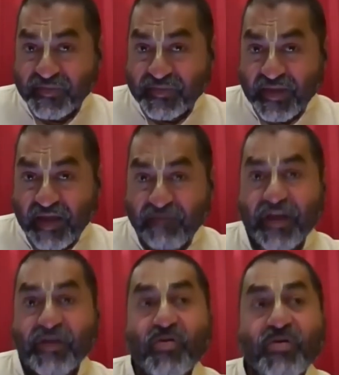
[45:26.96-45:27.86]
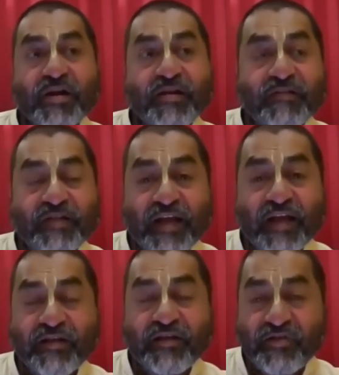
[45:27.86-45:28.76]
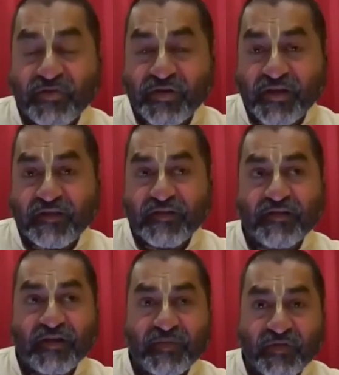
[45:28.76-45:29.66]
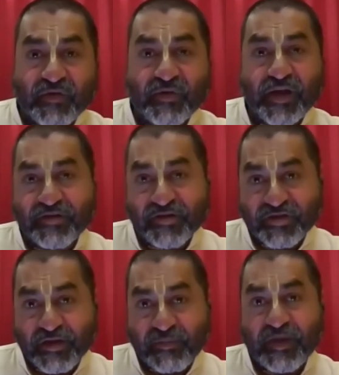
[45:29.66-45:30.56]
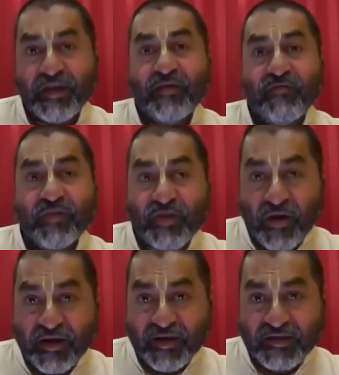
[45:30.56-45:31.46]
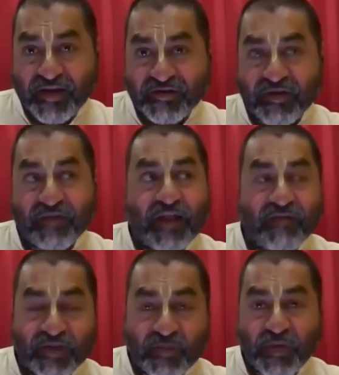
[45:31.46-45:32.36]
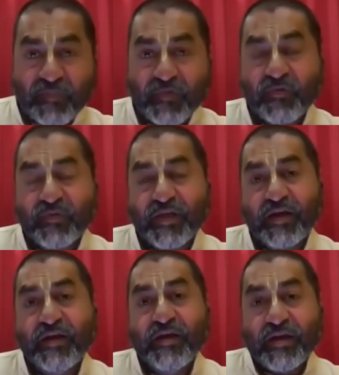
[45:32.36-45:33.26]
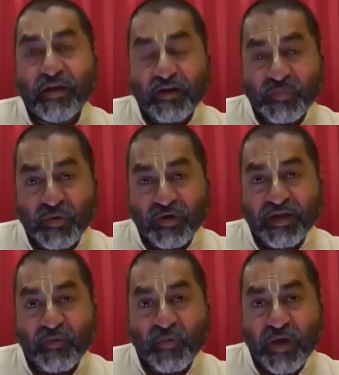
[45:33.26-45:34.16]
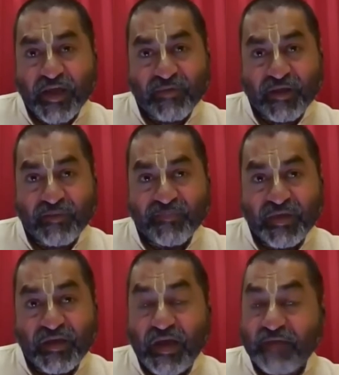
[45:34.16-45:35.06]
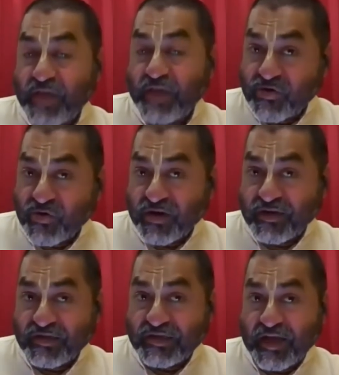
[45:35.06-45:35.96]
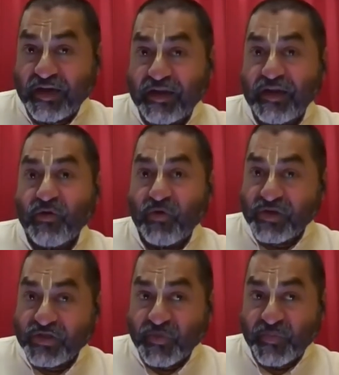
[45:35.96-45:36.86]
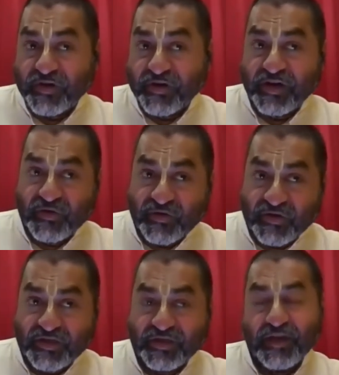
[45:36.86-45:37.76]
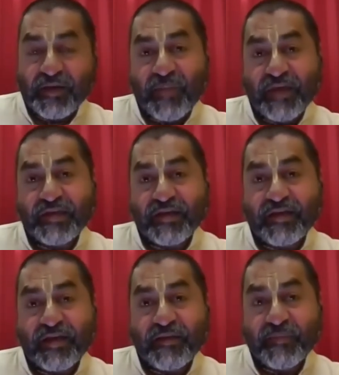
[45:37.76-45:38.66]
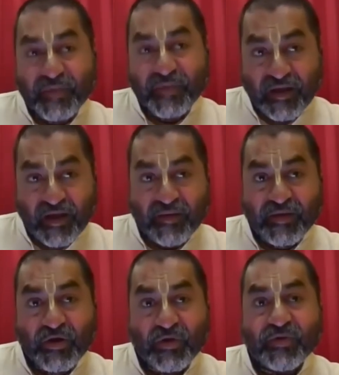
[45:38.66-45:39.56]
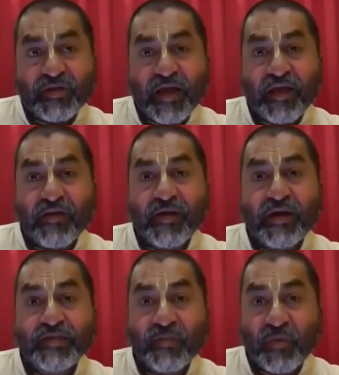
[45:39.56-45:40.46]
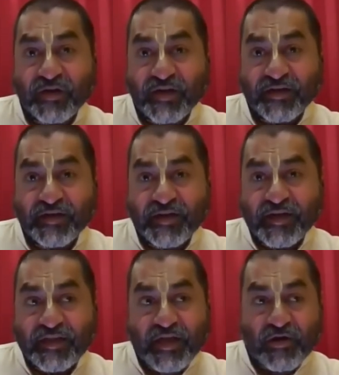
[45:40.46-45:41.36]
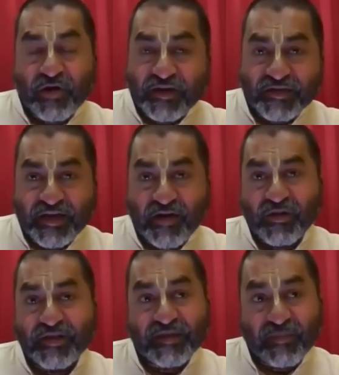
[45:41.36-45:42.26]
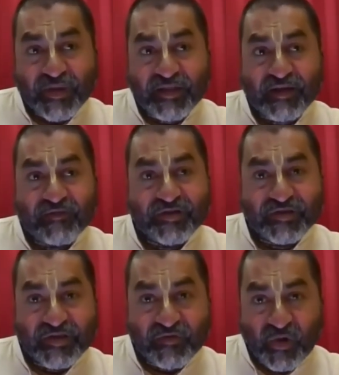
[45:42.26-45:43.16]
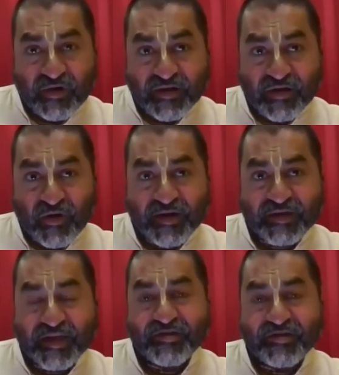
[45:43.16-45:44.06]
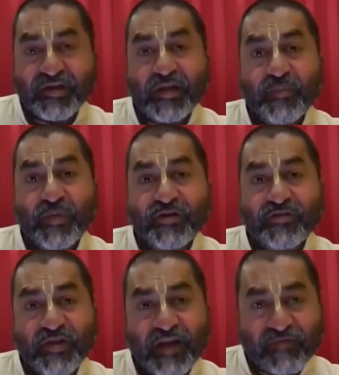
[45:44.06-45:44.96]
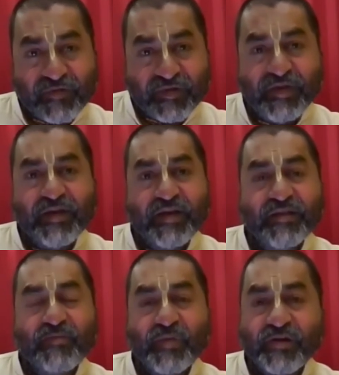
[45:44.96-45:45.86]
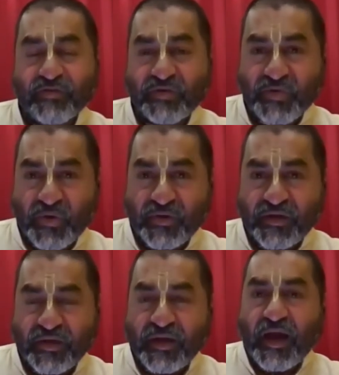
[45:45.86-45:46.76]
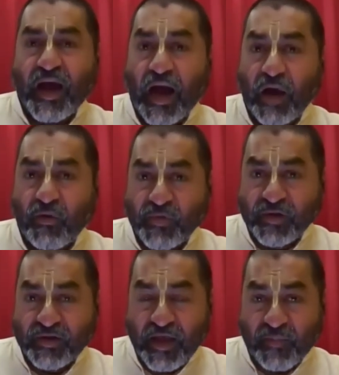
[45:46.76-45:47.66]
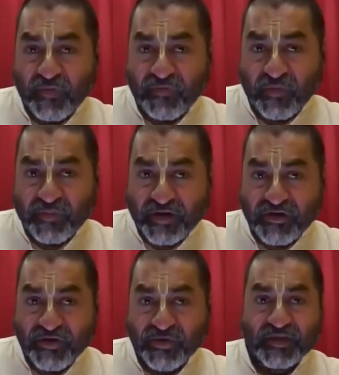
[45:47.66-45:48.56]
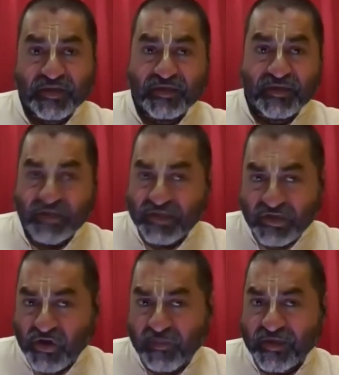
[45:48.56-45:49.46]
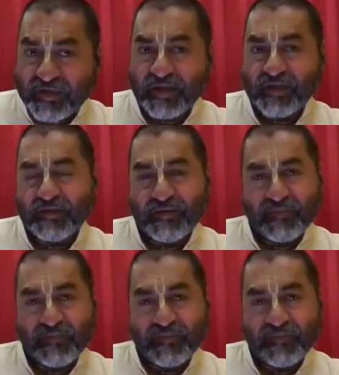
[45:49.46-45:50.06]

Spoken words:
If they don't understand their duties in terms of the relationship with the organization and with the people whom they are corresponding and working with, if they don't understand who is superior, who is basically their subordinate, they don't understand all the sambandha which is involved in that organization, in that particular level, in that particular role, how will they perform their duties? It's just common sense.